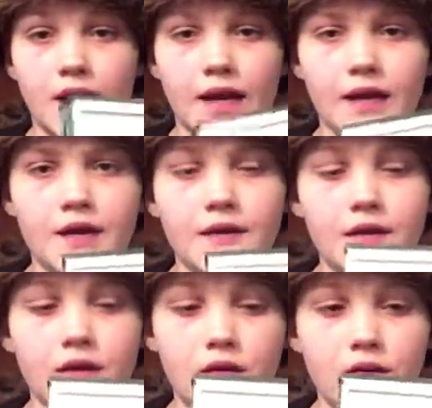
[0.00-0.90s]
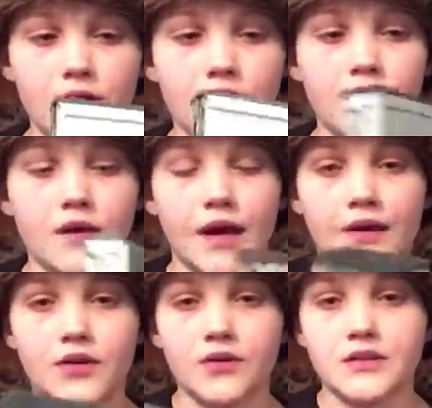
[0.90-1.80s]
I
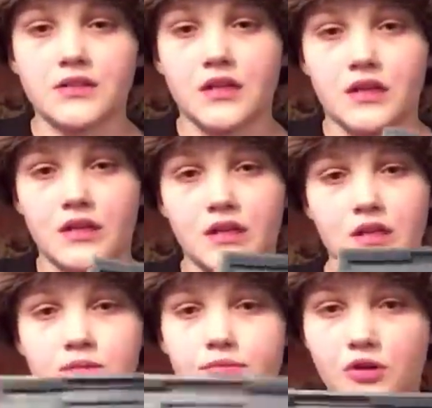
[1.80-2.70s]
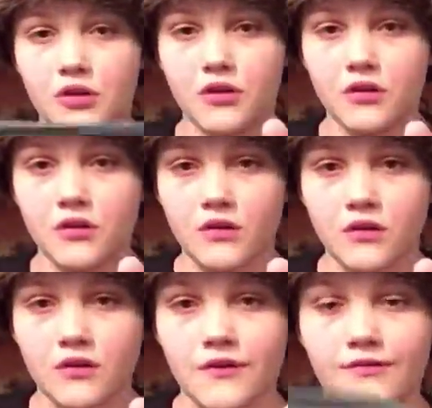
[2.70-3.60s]
know it's like an input
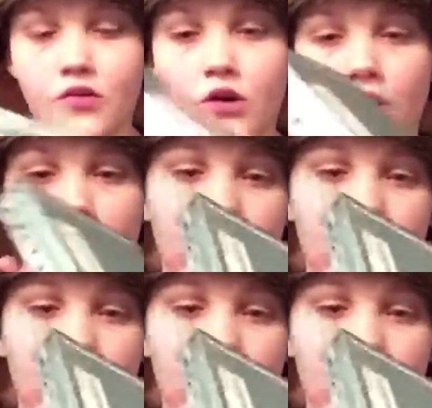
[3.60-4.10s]
for